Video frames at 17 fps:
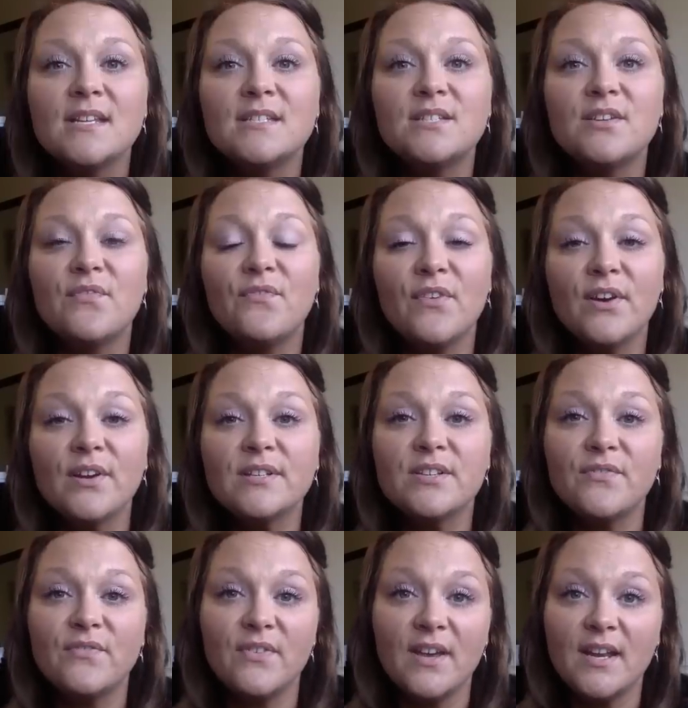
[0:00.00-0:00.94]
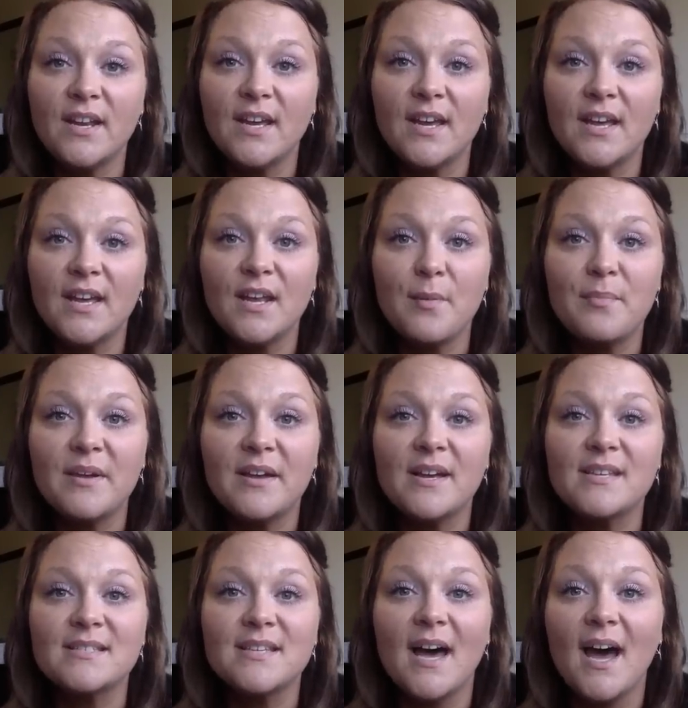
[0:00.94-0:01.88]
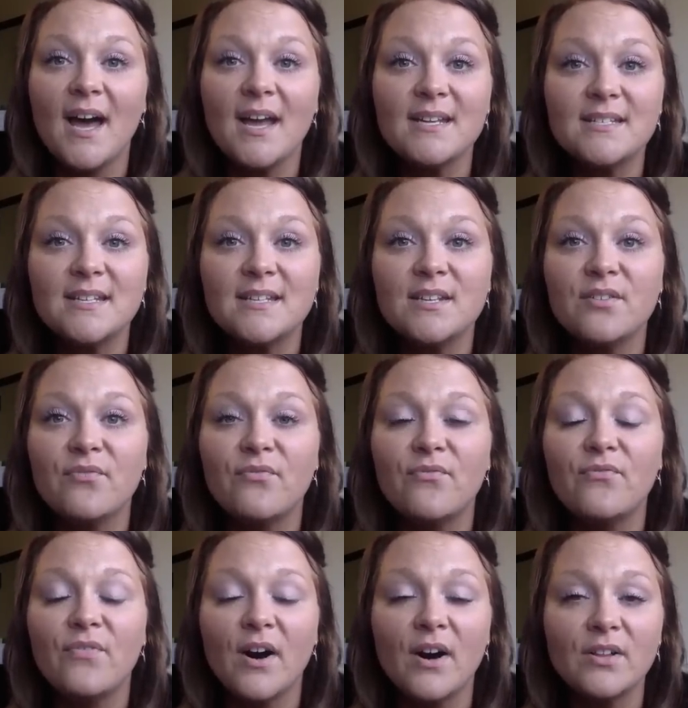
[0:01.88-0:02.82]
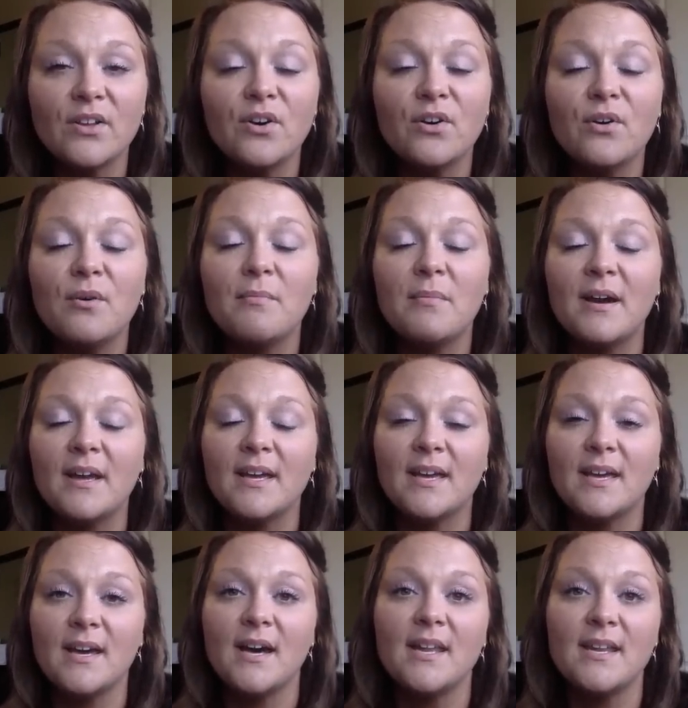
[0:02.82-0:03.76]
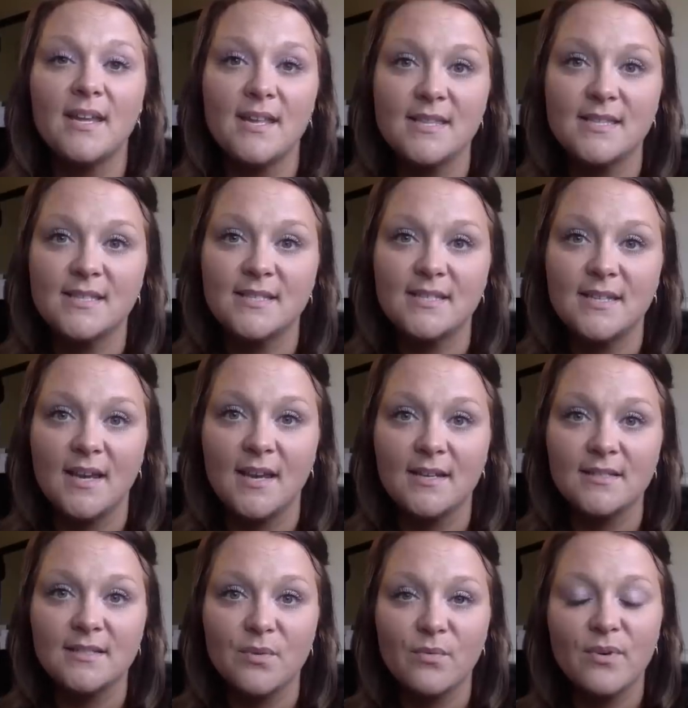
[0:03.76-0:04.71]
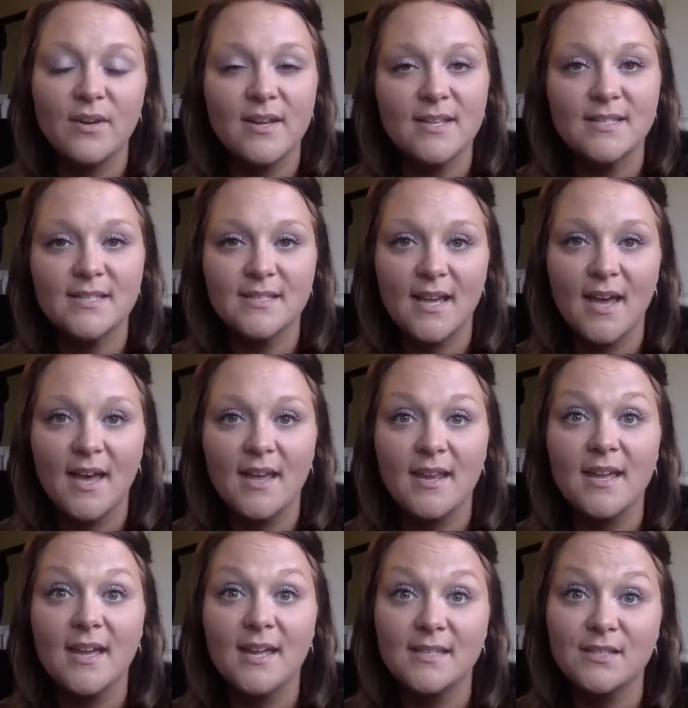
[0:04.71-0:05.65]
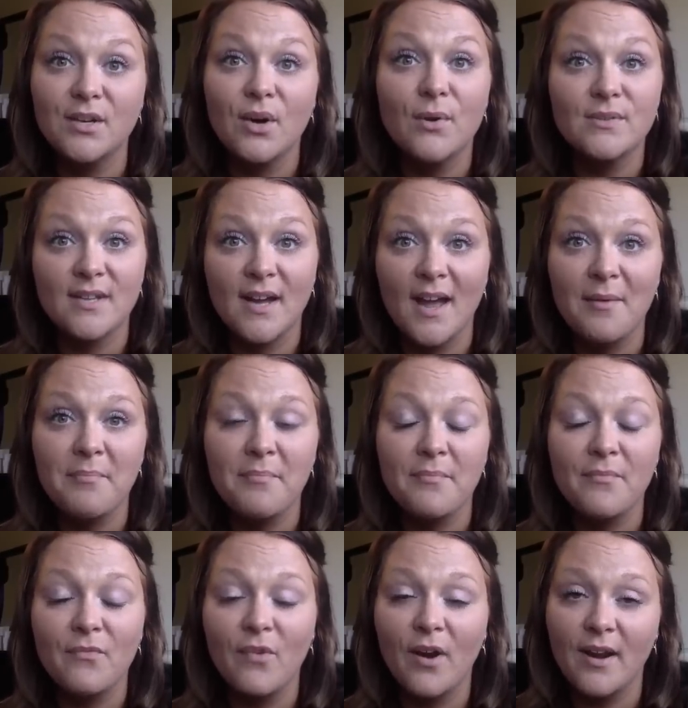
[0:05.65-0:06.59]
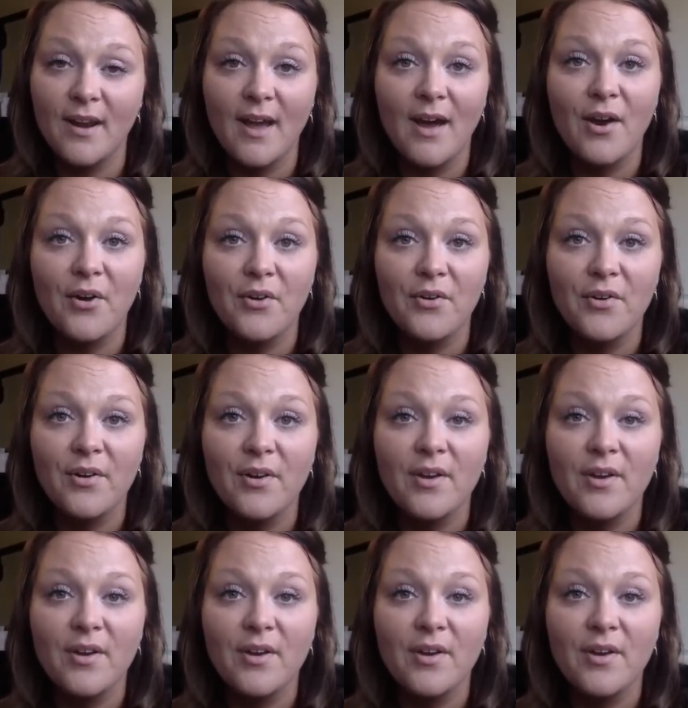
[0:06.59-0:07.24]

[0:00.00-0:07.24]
to feel defeated because I didn't follow my gut instinct when it said it's go time right now.